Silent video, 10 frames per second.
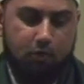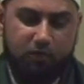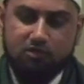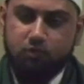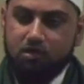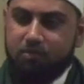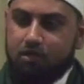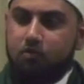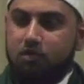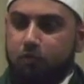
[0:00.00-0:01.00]
because we're going to
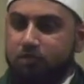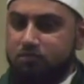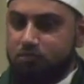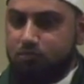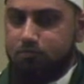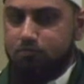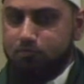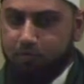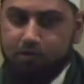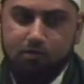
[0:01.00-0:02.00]
begin with a quiz,
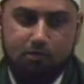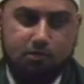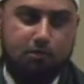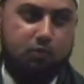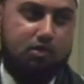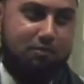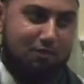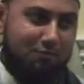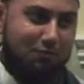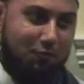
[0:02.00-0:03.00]
all right? We're going to
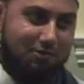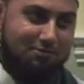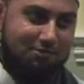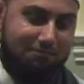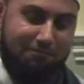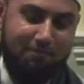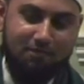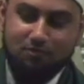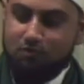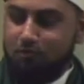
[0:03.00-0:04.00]
begin with the quiz.
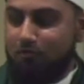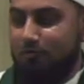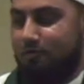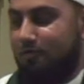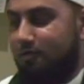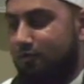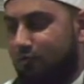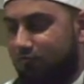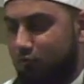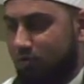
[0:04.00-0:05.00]
So in
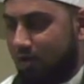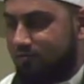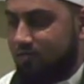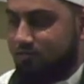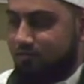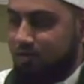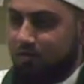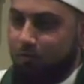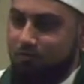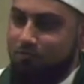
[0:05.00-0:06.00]
order for you to access that
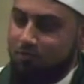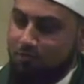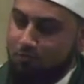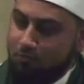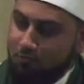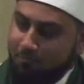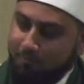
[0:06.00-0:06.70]
quiz, you need to